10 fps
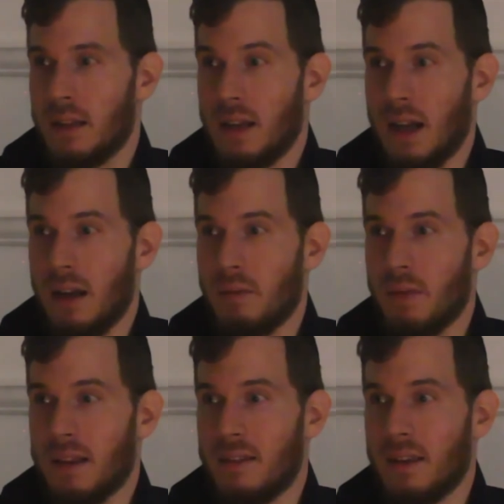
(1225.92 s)
Today we
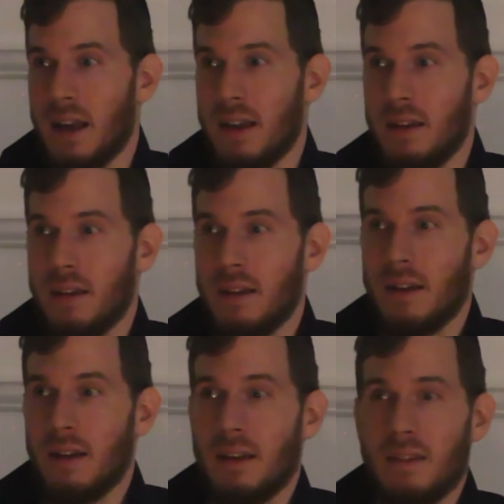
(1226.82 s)
might say
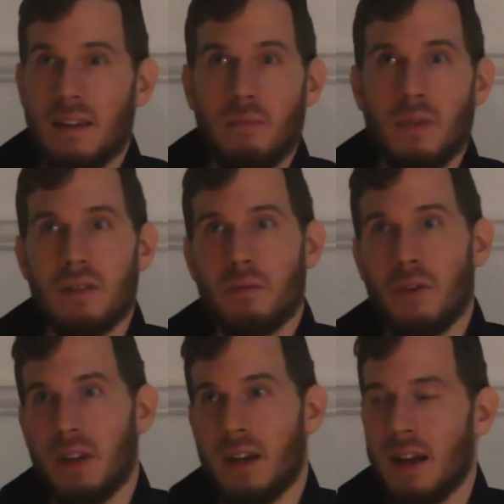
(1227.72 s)
symbols
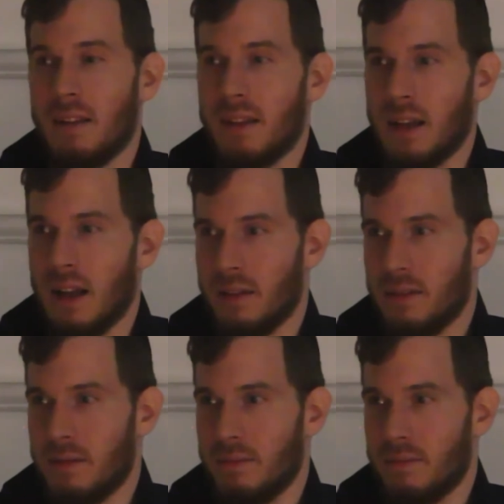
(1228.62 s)
more than anything else.